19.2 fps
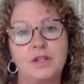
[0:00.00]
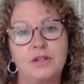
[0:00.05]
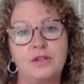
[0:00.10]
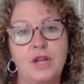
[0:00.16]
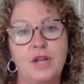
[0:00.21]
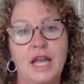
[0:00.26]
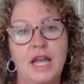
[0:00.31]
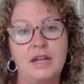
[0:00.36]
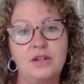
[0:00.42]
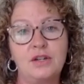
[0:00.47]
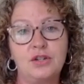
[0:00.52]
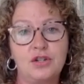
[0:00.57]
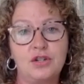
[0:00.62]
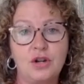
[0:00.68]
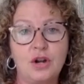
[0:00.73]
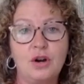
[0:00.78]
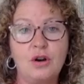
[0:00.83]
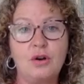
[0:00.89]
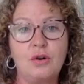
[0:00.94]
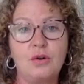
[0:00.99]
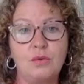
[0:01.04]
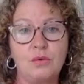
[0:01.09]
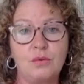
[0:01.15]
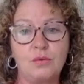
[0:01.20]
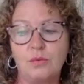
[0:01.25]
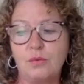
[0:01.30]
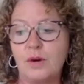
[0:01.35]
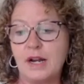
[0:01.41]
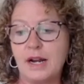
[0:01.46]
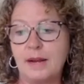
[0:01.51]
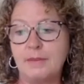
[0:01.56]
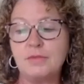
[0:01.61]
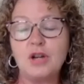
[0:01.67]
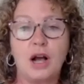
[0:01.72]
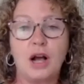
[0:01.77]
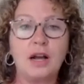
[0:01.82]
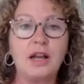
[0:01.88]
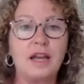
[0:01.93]
and show what I'm
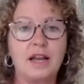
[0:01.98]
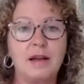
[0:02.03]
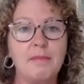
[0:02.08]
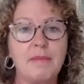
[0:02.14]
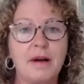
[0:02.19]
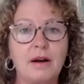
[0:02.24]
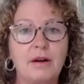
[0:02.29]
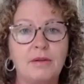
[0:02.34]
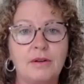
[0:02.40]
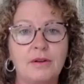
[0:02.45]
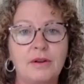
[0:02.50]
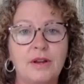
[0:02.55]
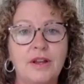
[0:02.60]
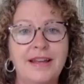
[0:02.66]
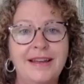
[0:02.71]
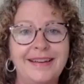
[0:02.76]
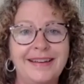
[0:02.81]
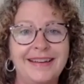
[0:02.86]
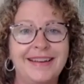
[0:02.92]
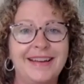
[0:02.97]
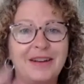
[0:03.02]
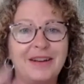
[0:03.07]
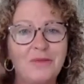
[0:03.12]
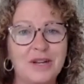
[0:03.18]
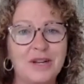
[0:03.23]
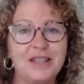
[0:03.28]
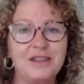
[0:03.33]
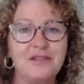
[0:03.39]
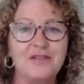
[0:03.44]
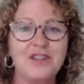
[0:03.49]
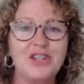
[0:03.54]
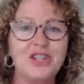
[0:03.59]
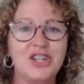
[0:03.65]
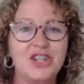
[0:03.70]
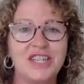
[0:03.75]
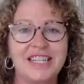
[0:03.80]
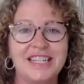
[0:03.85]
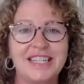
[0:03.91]
talking about and what the
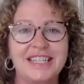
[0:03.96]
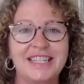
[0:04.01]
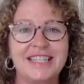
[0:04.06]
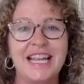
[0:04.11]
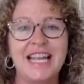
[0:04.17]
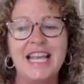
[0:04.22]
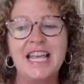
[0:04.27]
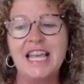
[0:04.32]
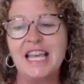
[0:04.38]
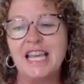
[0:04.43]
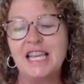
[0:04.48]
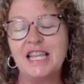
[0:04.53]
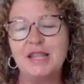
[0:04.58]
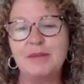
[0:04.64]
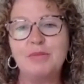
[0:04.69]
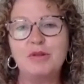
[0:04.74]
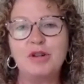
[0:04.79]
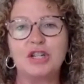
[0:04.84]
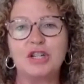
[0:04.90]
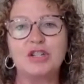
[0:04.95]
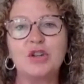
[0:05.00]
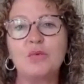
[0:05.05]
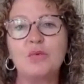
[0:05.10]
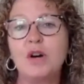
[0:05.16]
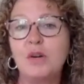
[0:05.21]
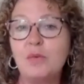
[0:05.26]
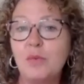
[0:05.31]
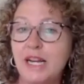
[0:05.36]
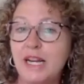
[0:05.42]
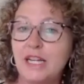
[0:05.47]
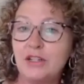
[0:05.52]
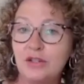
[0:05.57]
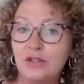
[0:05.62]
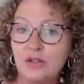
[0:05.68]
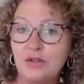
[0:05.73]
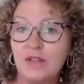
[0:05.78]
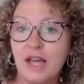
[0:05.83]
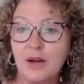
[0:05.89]
vision is in the book. So one way to
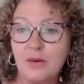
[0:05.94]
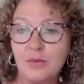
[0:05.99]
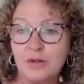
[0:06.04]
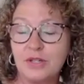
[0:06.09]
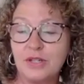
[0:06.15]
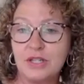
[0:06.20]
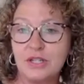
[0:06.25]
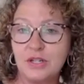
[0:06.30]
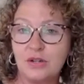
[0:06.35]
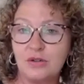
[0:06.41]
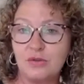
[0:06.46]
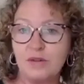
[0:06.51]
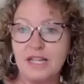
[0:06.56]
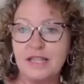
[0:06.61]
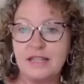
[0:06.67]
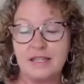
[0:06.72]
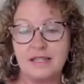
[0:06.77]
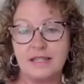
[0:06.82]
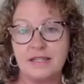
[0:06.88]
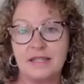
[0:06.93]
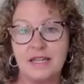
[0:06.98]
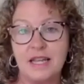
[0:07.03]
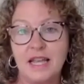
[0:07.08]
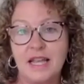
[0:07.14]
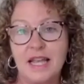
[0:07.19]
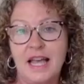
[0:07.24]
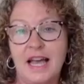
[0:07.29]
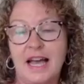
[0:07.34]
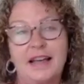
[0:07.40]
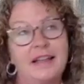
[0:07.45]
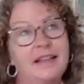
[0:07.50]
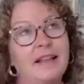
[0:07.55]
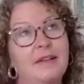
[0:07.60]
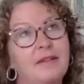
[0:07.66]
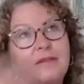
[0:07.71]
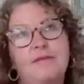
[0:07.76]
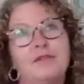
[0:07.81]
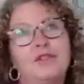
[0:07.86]
do that was to create this.
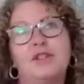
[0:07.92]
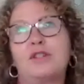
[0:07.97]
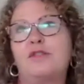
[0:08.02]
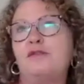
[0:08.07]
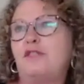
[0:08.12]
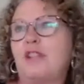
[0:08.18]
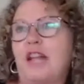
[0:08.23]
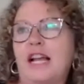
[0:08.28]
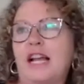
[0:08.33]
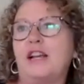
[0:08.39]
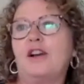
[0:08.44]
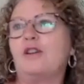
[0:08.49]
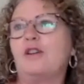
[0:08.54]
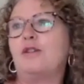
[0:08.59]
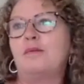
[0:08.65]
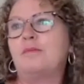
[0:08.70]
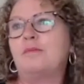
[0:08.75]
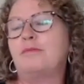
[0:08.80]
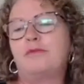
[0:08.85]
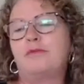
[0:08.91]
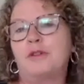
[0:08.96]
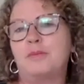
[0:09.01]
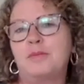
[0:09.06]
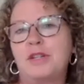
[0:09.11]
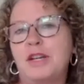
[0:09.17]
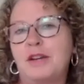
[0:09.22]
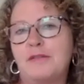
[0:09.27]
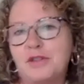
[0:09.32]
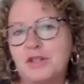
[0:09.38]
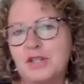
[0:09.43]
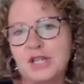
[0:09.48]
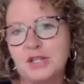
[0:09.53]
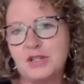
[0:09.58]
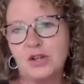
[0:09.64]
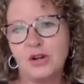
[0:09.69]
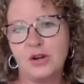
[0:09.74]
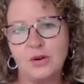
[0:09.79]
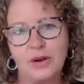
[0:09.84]
Just flying home from San
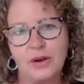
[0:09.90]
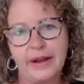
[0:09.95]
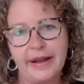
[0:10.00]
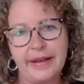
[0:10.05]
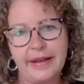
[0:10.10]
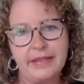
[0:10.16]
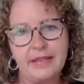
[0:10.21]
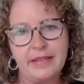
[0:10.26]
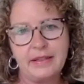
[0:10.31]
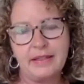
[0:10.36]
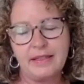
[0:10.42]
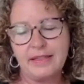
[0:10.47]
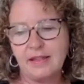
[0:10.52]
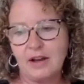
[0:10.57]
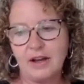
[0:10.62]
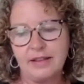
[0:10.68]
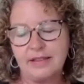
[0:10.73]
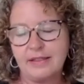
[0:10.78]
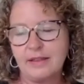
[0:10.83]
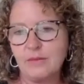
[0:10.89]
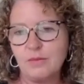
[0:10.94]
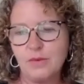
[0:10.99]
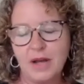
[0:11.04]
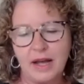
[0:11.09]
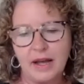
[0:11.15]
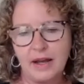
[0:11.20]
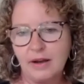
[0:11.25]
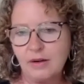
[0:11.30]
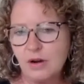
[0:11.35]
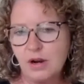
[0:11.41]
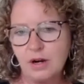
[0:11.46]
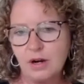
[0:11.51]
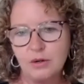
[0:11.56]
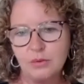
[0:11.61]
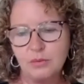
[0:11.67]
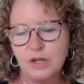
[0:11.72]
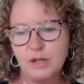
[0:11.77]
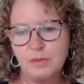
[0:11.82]
Francisco, I had the thought that how
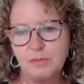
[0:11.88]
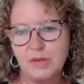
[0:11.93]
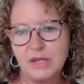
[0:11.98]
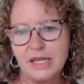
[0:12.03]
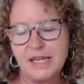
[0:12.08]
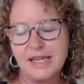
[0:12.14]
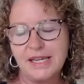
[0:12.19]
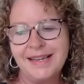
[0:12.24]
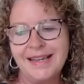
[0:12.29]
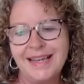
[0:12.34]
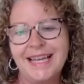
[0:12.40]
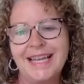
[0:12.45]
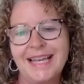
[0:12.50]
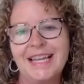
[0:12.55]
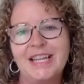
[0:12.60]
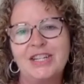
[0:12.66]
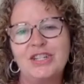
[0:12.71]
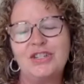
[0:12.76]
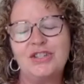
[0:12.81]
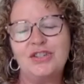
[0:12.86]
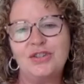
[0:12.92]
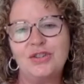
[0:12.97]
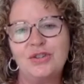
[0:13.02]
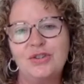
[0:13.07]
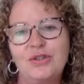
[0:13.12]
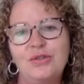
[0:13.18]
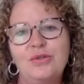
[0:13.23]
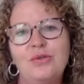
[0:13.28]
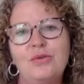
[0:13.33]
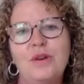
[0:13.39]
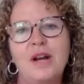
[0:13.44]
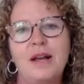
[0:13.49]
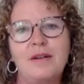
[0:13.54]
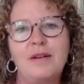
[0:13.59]
hard would it be to